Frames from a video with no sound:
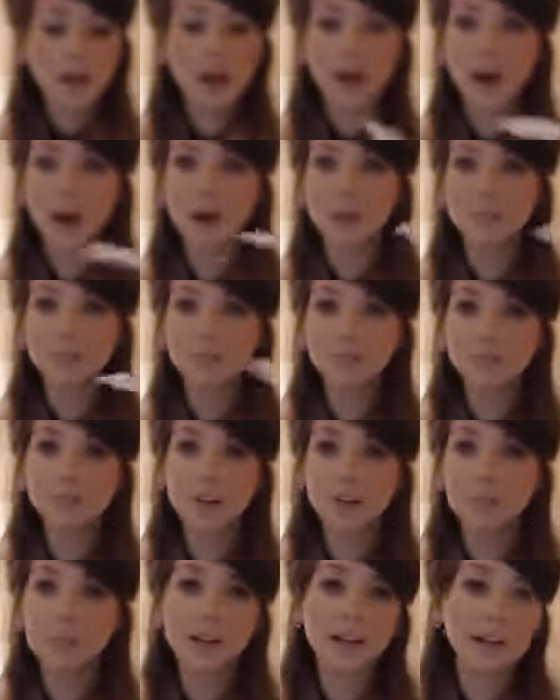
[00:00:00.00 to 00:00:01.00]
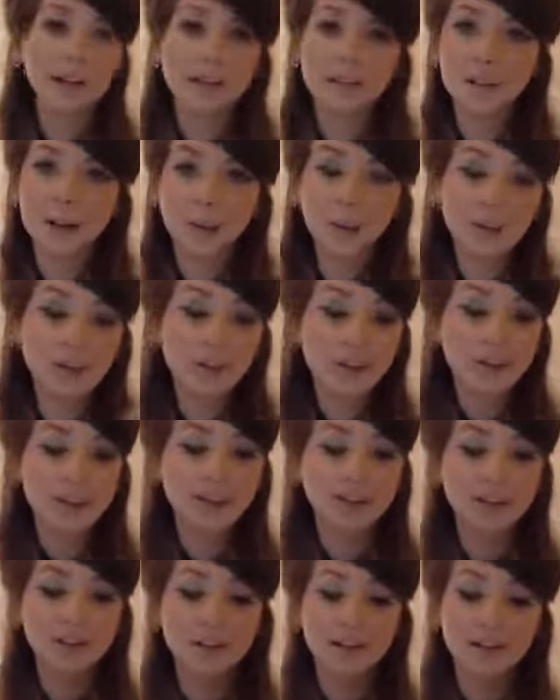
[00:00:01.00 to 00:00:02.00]
I'm completely low on this,
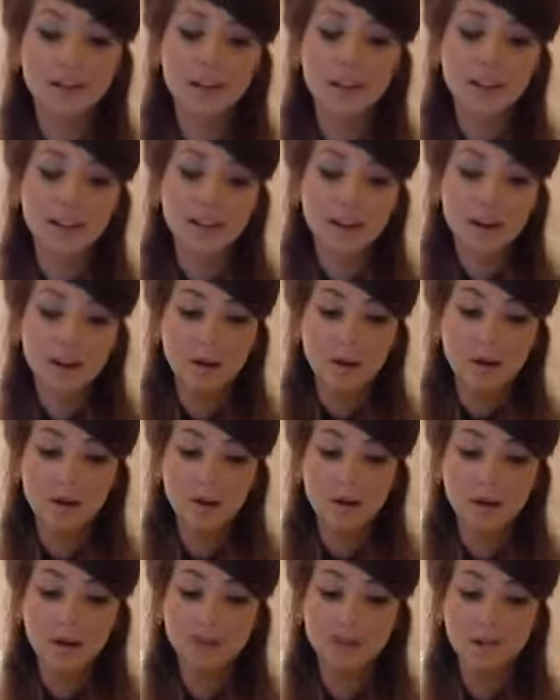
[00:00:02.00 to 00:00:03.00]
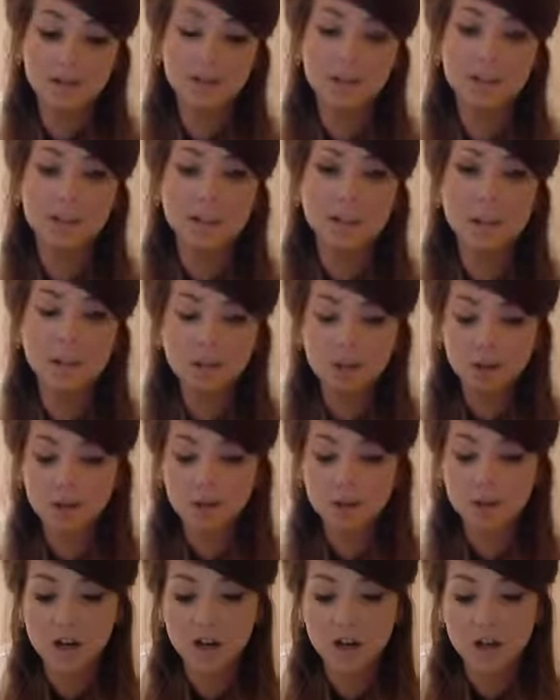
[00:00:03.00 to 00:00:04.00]
it's nearly out, but I've had it for such a long
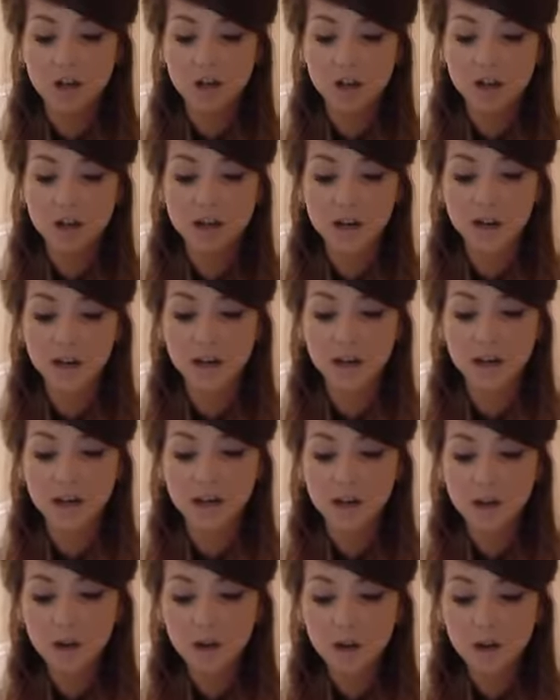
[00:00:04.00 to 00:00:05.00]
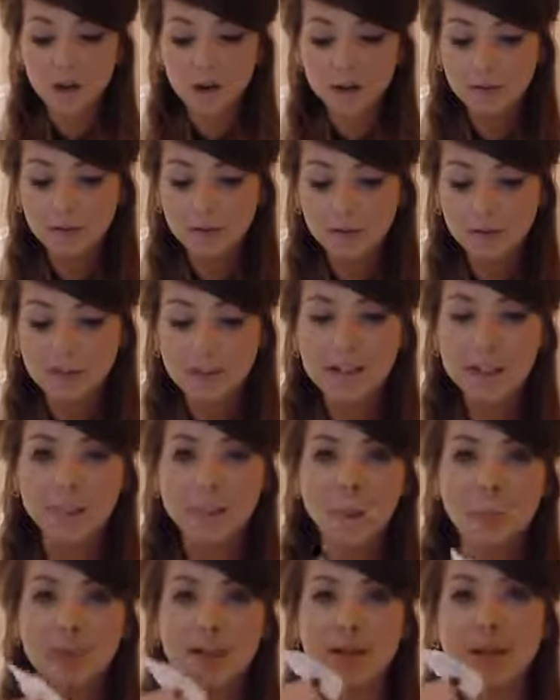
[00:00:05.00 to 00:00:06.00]
time, and it's got light reflecting
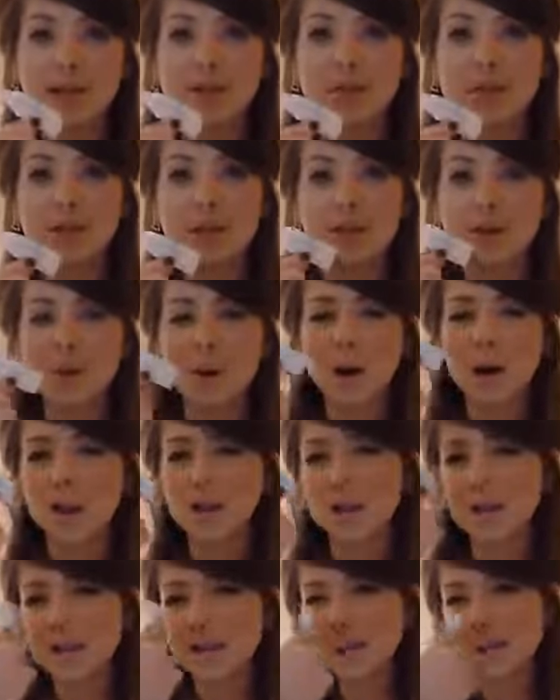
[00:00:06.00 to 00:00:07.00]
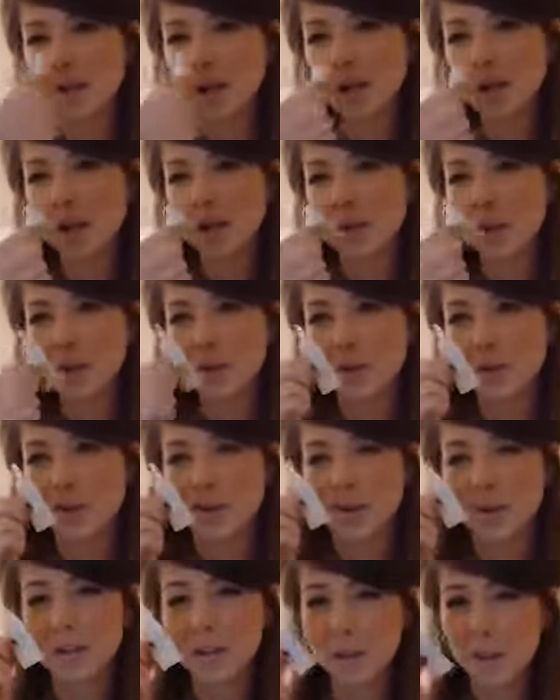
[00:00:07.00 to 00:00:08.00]
properties, which is why I think it's really good, but also
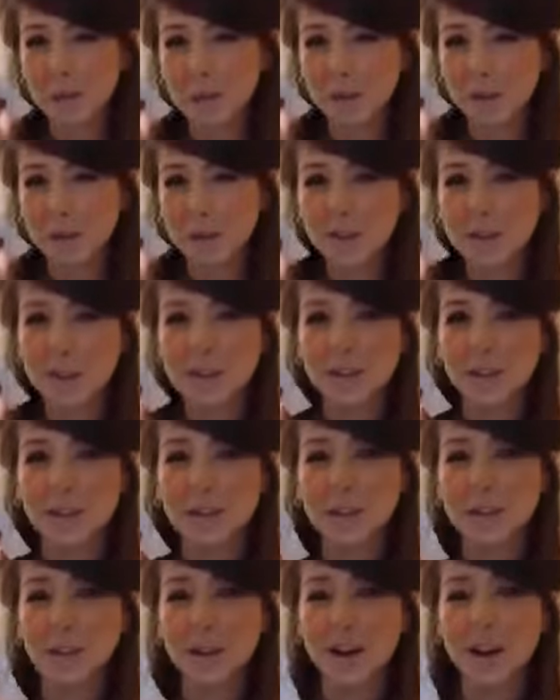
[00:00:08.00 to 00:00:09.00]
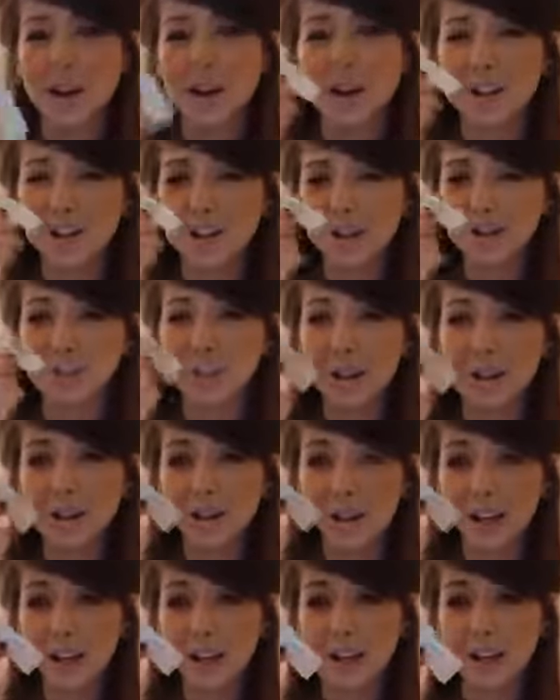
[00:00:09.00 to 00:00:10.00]
it's so moisturising under the eye, and I just
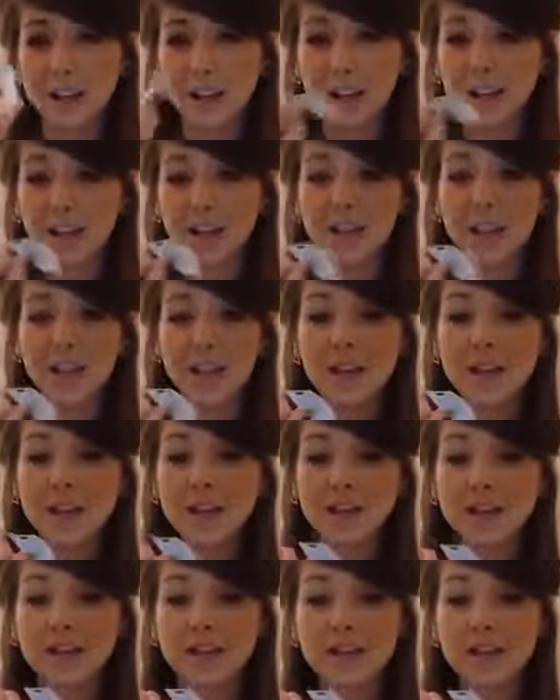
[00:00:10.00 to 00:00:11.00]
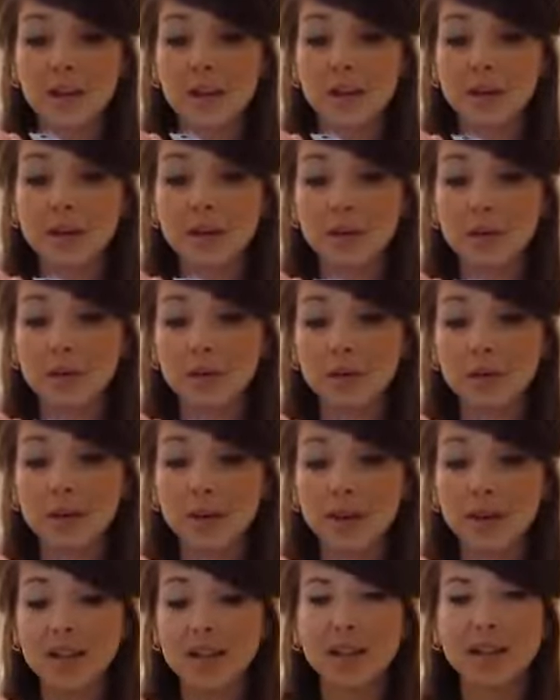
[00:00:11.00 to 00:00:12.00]
really like it. So,
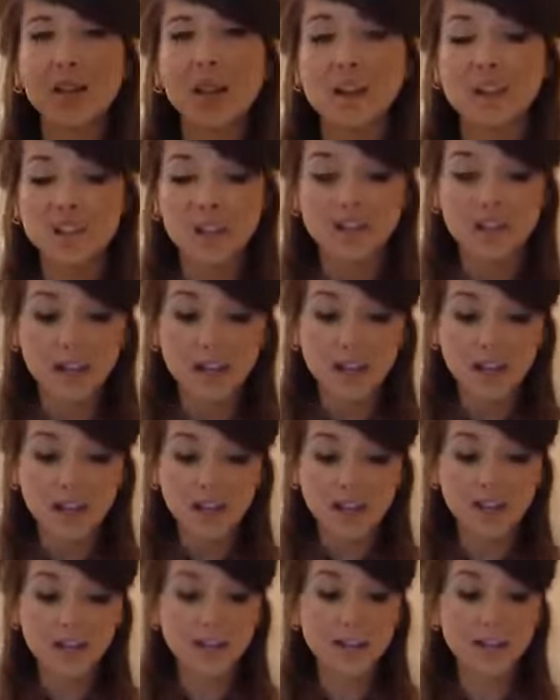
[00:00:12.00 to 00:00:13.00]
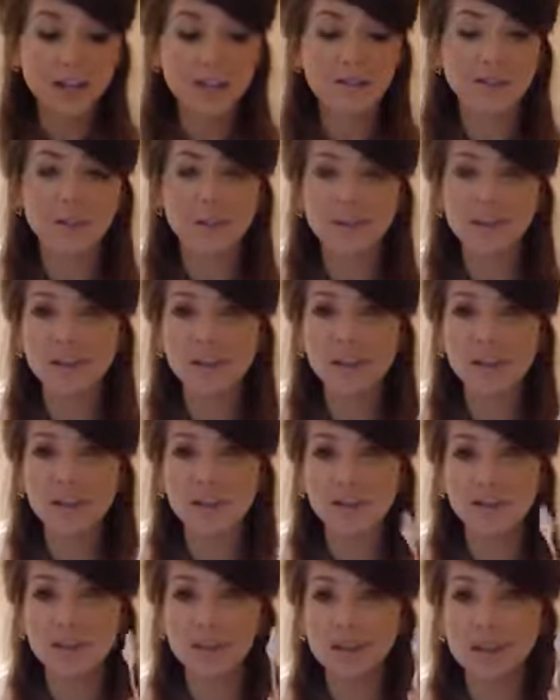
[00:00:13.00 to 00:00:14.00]
and it's not actually really that expensive, I think it's
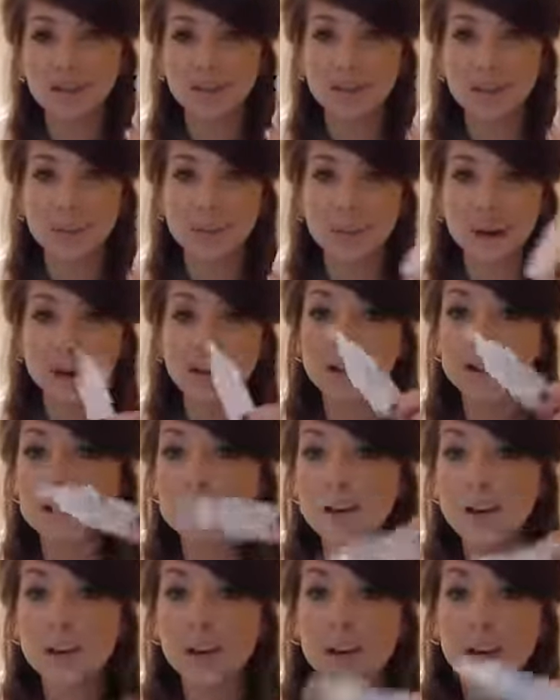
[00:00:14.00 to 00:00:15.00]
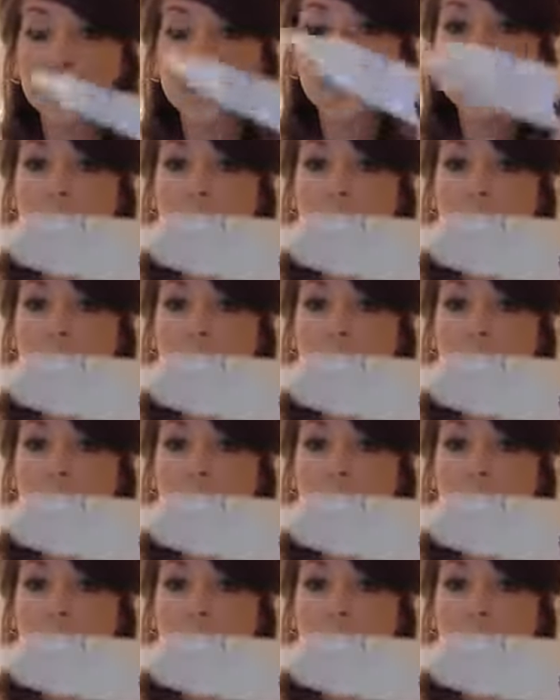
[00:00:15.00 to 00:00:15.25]
quite reasonably priced, so I